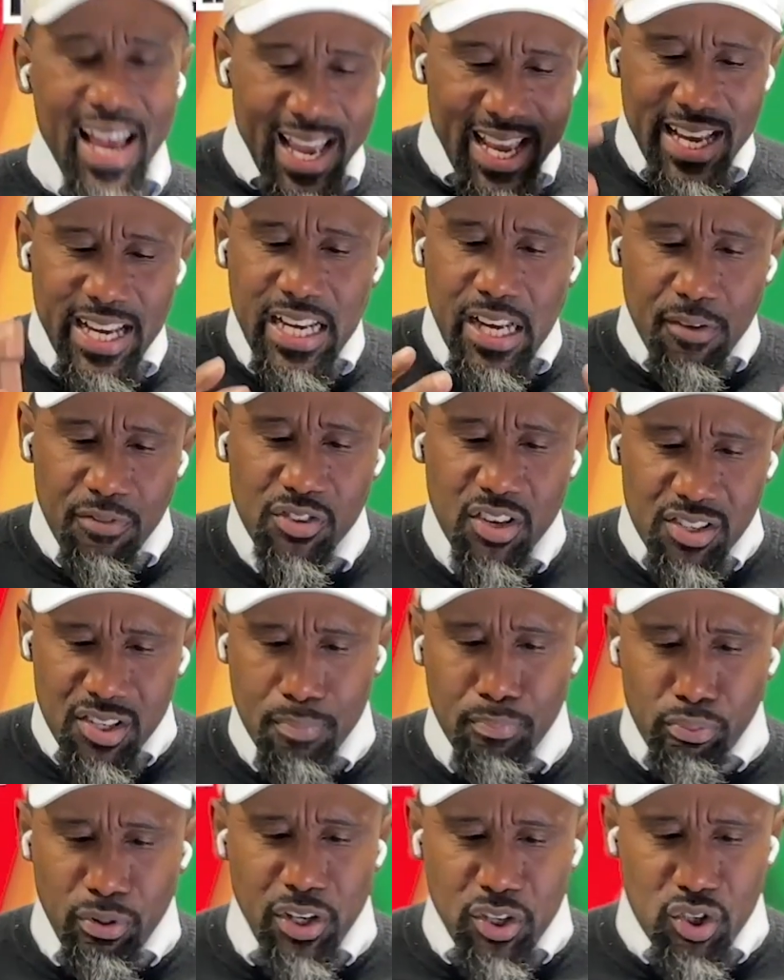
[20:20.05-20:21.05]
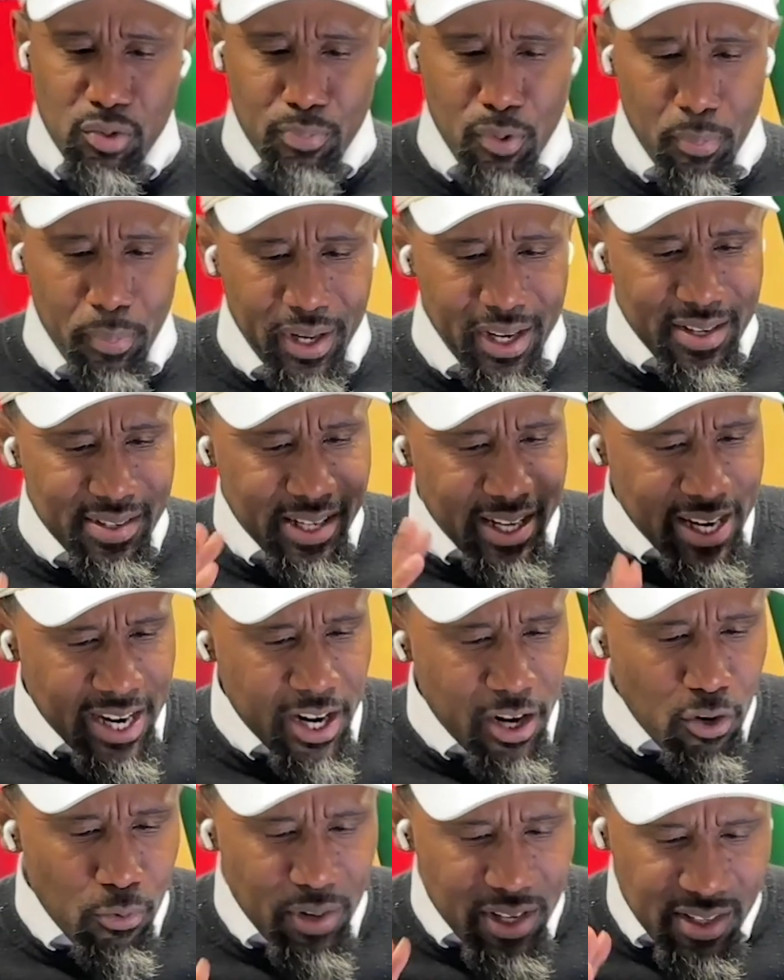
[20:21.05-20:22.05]
It gives us a principle because
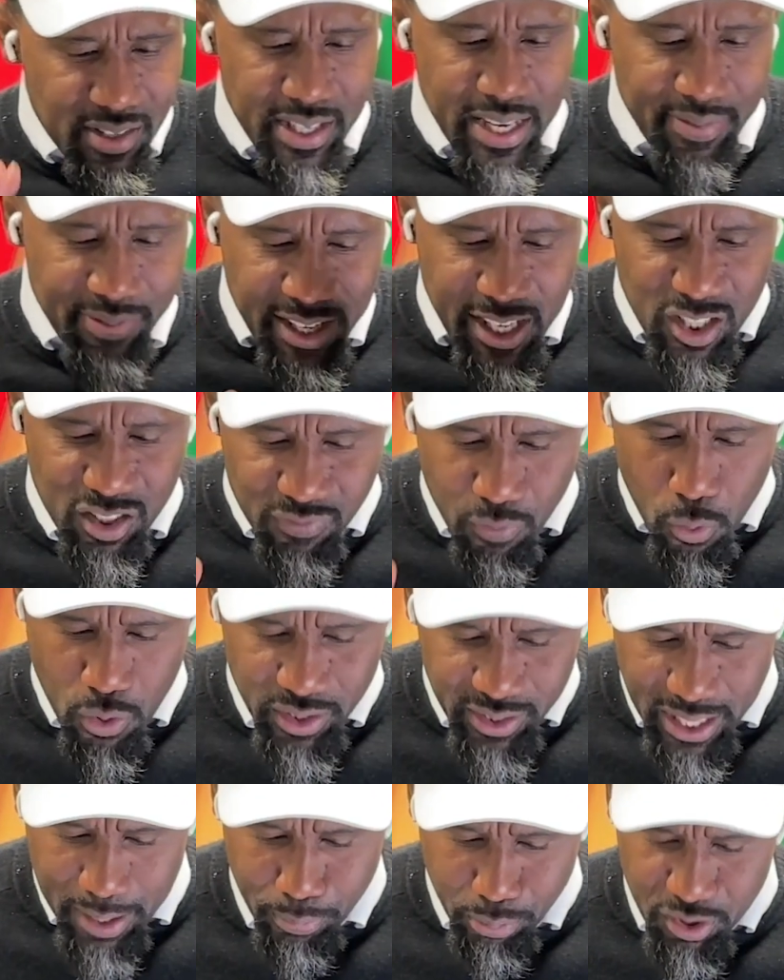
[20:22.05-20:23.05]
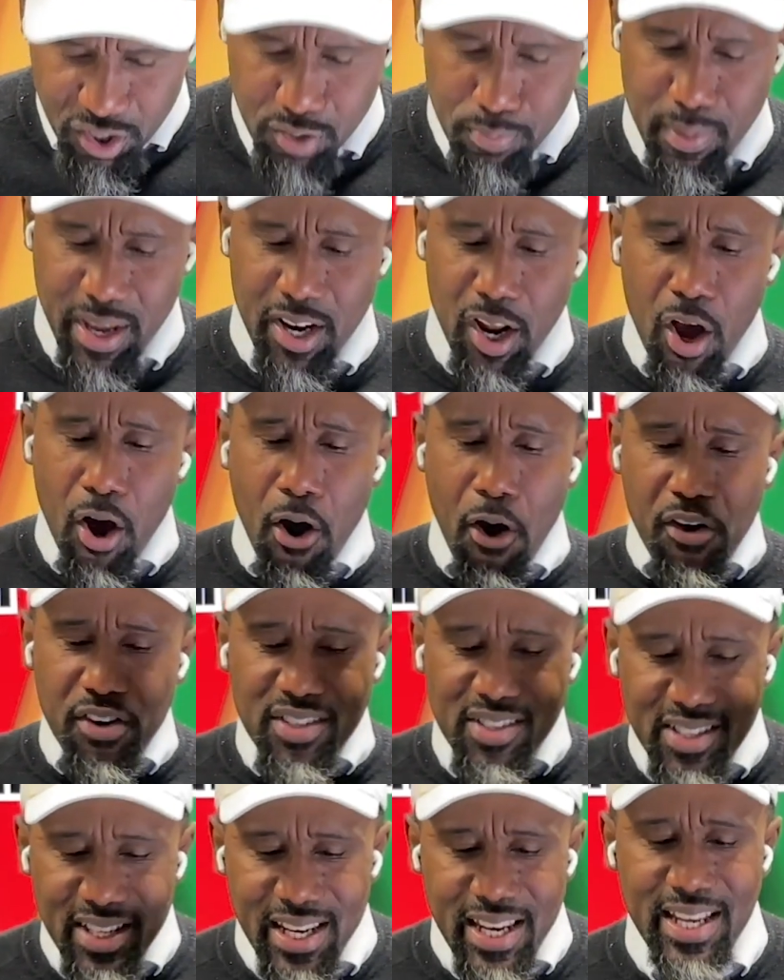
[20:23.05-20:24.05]
here we see these four leprous men are
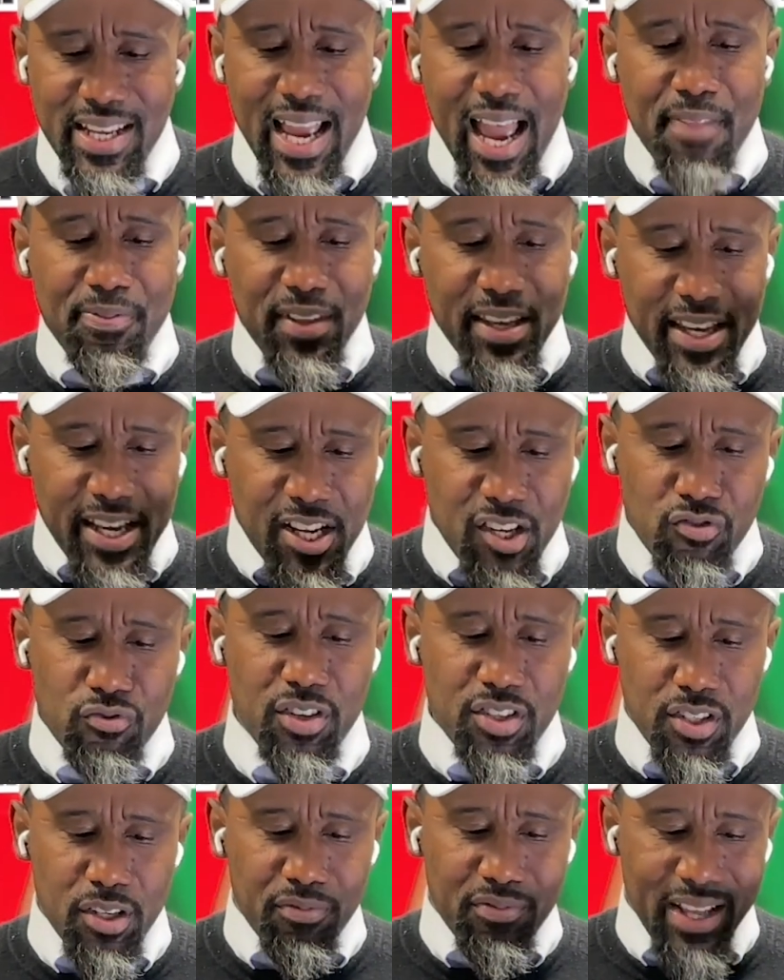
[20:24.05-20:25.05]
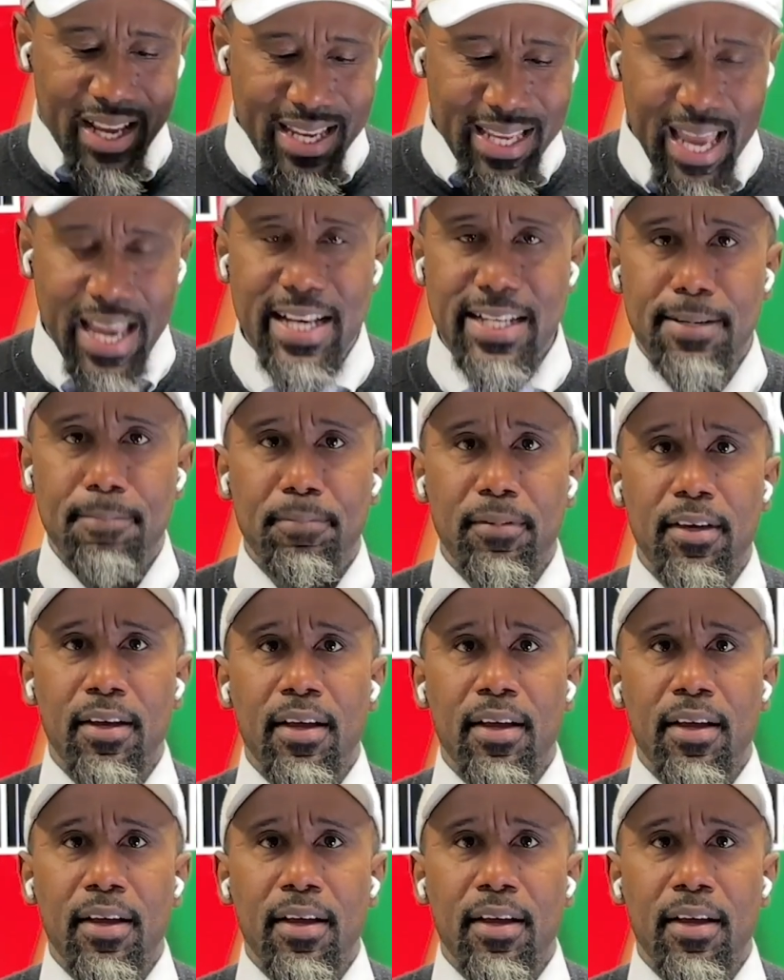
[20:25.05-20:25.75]
sitting at the entrance of the gate.